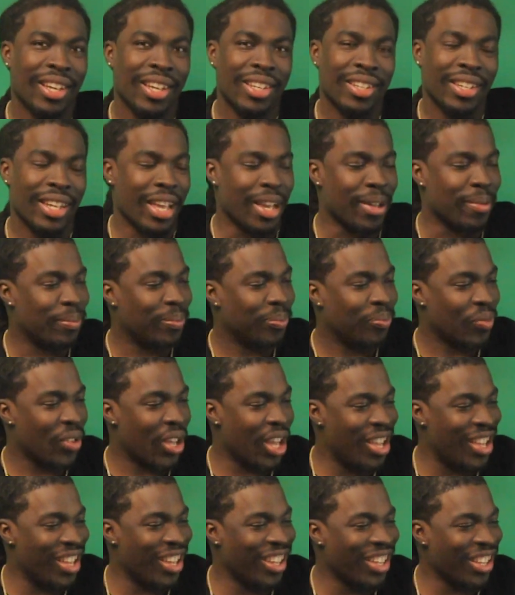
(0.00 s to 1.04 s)
Damn.
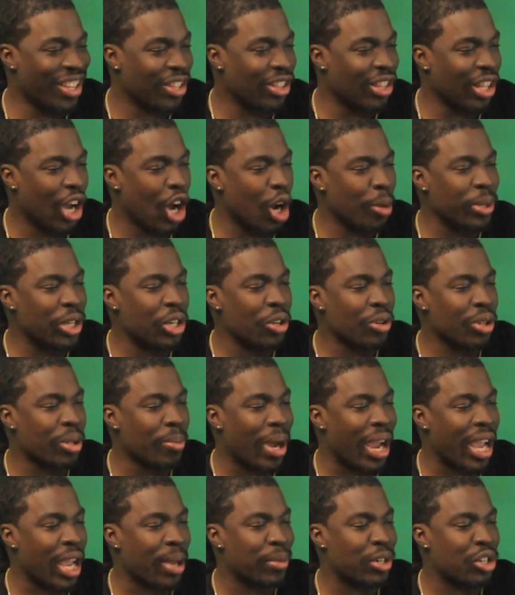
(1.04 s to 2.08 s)
Homie doing the
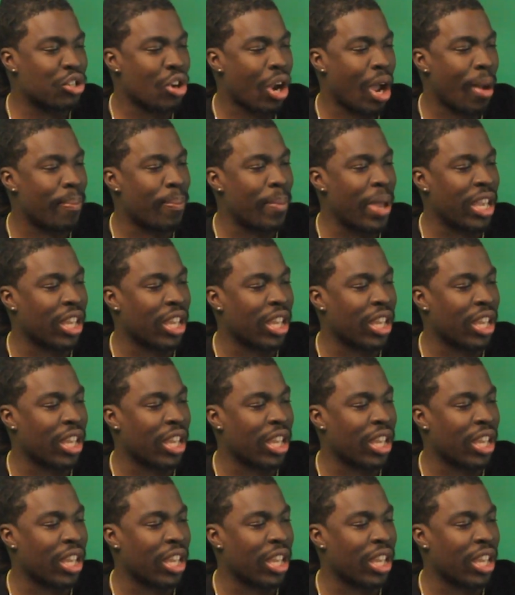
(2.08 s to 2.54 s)
Miami drop,